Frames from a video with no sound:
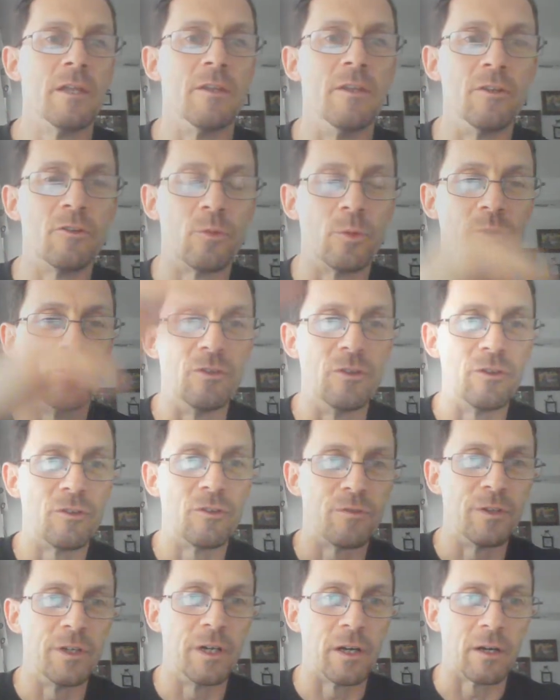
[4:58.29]
This was this
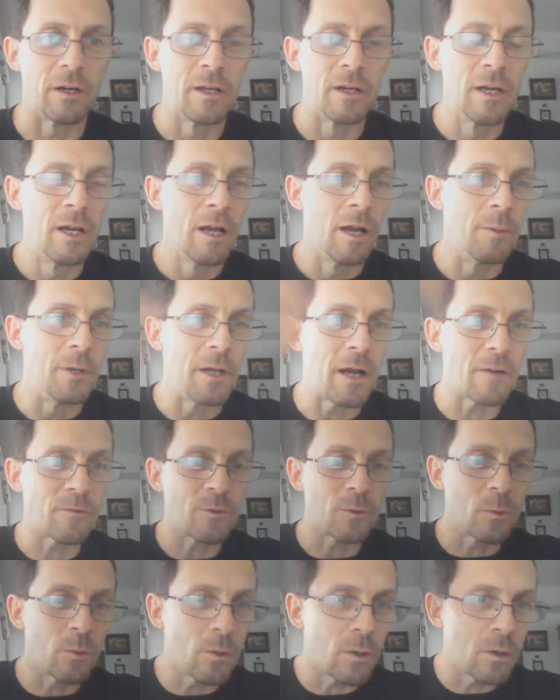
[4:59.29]
fear. I mean,
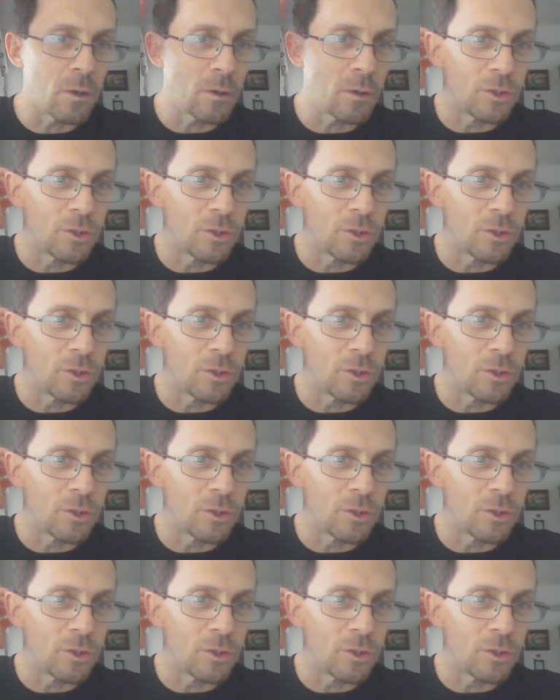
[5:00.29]
after all,